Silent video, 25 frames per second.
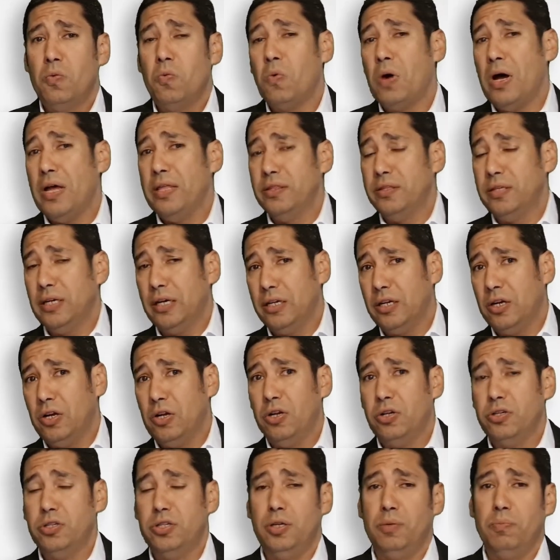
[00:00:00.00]
one
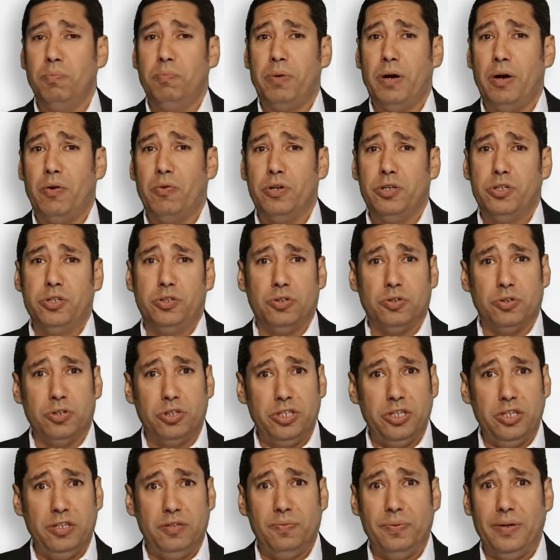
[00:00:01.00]
technology and power
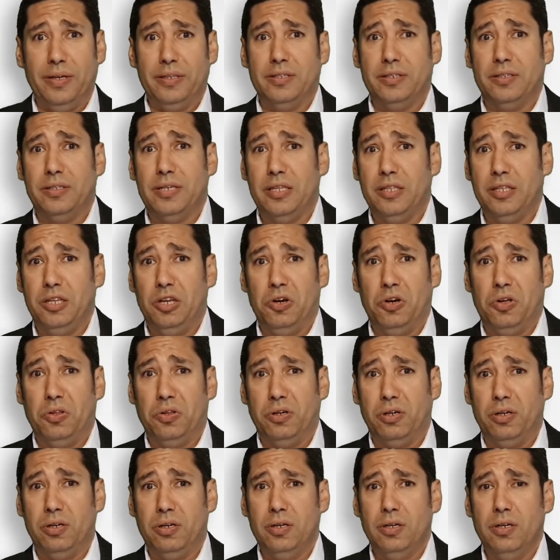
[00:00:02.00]
source is better than the
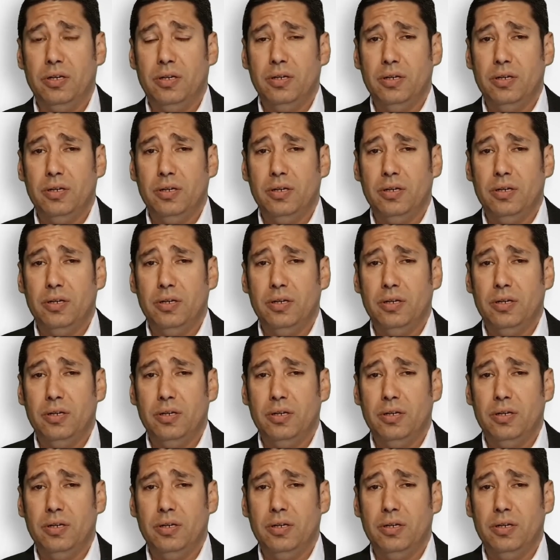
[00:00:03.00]
other.